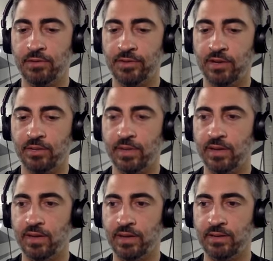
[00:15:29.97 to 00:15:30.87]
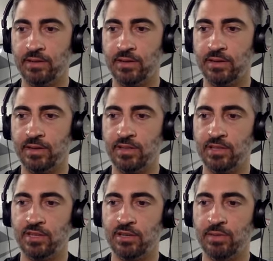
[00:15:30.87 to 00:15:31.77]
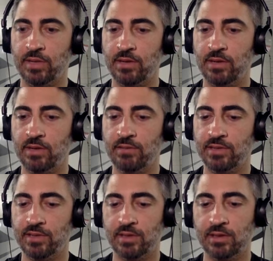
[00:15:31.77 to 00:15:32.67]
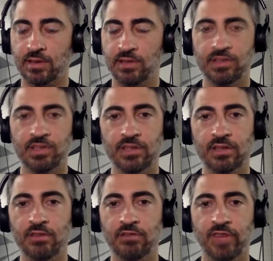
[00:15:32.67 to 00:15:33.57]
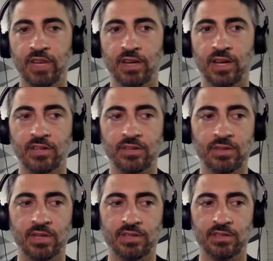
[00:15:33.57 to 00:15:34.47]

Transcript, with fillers: We'll talk about later on in the show, but it was a good little event. I enjoyed it.